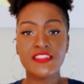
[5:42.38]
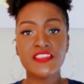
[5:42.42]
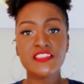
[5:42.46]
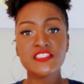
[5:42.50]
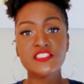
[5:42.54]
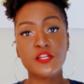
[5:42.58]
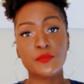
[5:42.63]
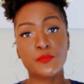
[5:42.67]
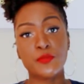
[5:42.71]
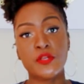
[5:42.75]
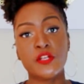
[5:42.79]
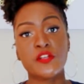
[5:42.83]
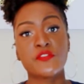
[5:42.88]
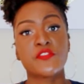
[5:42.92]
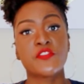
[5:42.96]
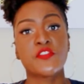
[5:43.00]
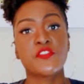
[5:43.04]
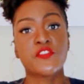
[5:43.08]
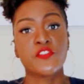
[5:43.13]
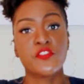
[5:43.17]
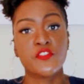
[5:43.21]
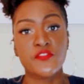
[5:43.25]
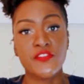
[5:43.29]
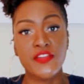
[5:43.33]
these are
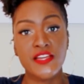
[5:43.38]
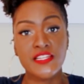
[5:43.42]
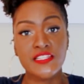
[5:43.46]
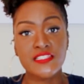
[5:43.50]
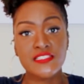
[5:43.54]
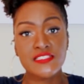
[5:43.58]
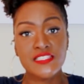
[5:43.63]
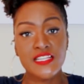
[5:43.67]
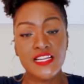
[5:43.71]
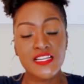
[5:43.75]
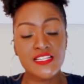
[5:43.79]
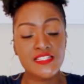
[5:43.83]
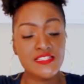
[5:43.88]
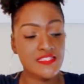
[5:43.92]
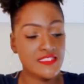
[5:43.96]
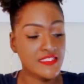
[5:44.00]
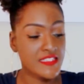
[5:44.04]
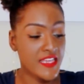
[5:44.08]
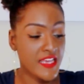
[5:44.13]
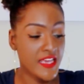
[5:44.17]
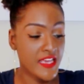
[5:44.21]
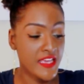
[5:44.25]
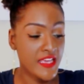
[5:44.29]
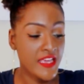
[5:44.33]
perfect for Valentine's
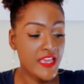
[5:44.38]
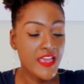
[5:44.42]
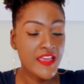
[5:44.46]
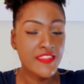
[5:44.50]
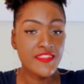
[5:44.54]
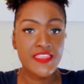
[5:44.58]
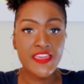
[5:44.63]
Day.